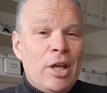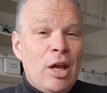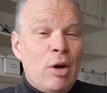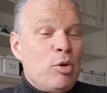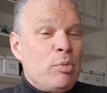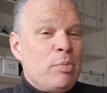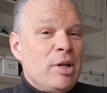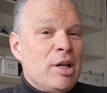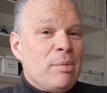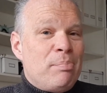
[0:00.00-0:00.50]
It would
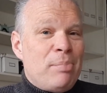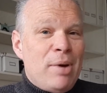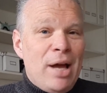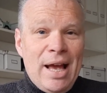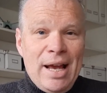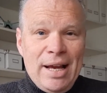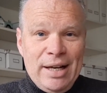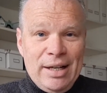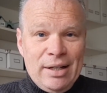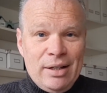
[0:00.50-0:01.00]
have been a
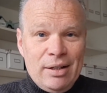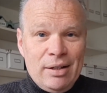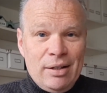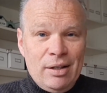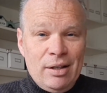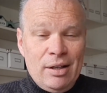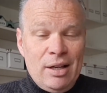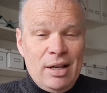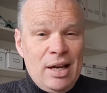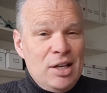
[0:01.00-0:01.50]
pain.
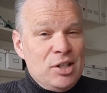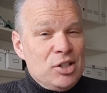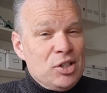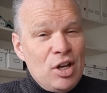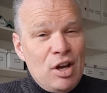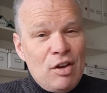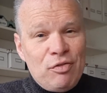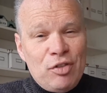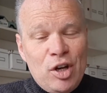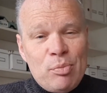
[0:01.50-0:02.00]
It
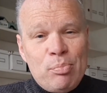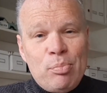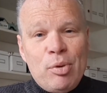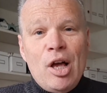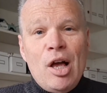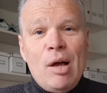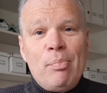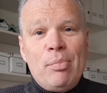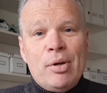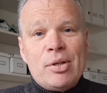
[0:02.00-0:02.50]
served no
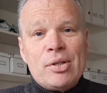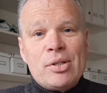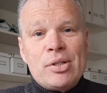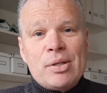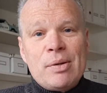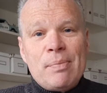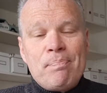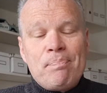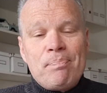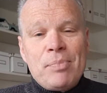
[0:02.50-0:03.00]

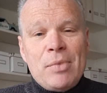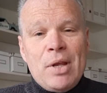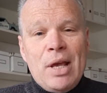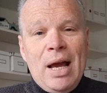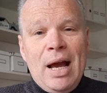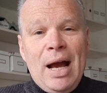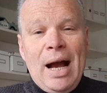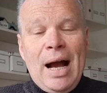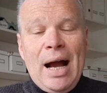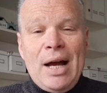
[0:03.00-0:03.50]
purpose.
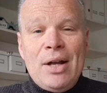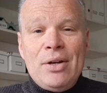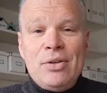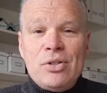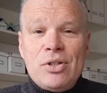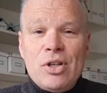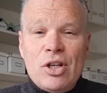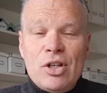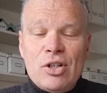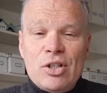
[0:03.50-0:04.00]

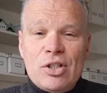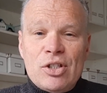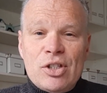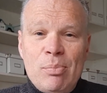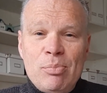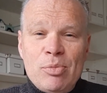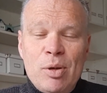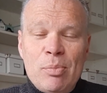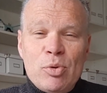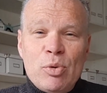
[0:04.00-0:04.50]
And
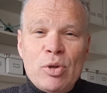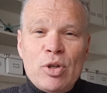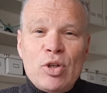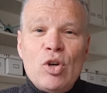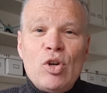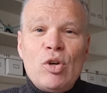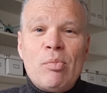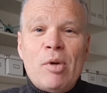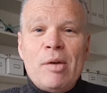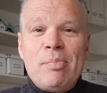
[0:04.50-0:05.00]
sometimes with
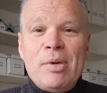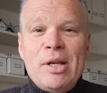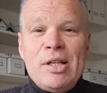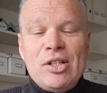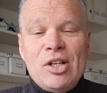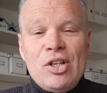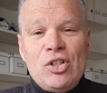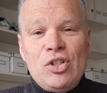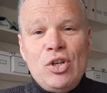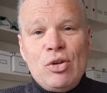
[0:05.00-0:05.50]
Google My
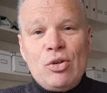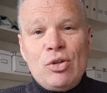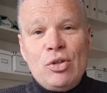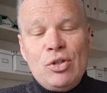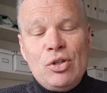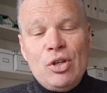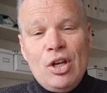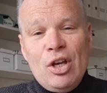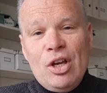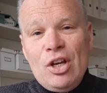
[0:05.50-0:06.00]
Business, you
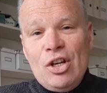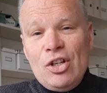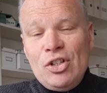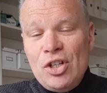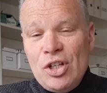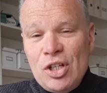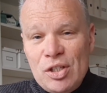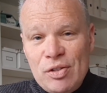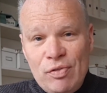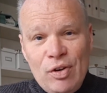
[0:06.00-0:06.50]
can
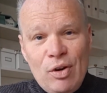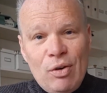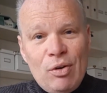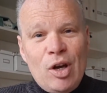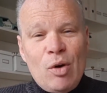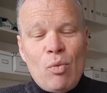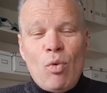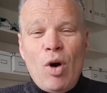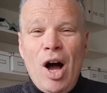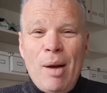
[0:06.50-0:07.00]
just feel
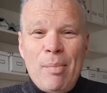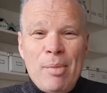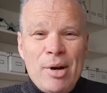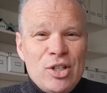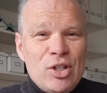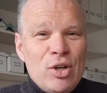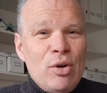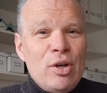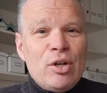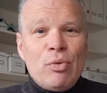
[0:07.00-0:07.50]
like, why am I
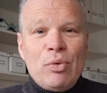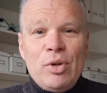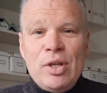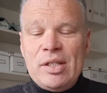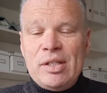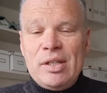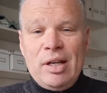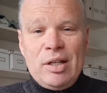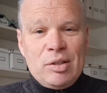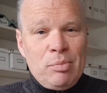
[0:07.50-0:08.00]
doing all
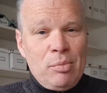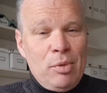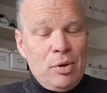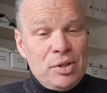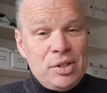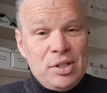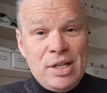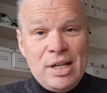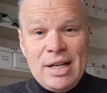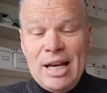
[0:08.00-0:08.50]
these things? I'm not
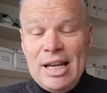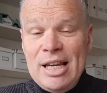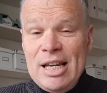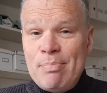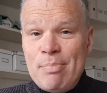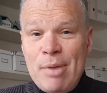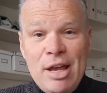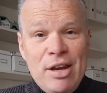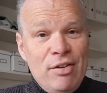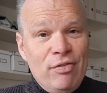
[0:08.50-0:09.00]
seeing any
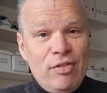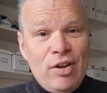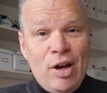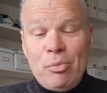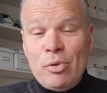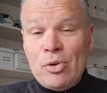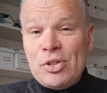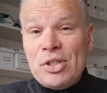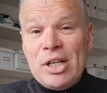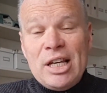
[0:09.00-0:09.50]
benefit. I'm
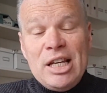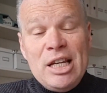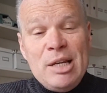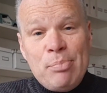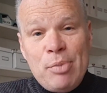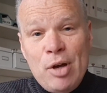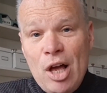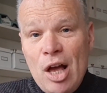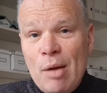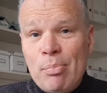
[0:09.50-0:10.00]
not seeing any
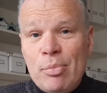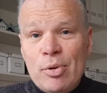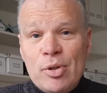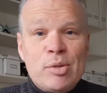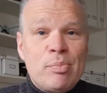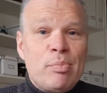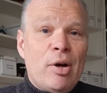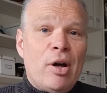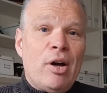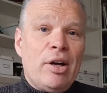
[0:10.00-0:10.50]
purpose
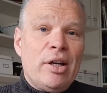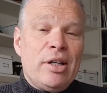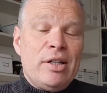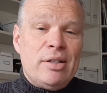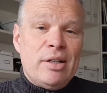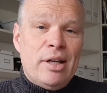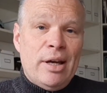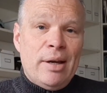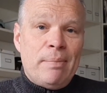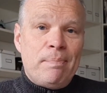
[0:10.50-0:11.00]

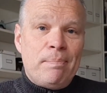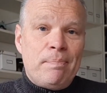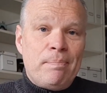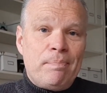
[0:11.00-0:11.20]
behind it.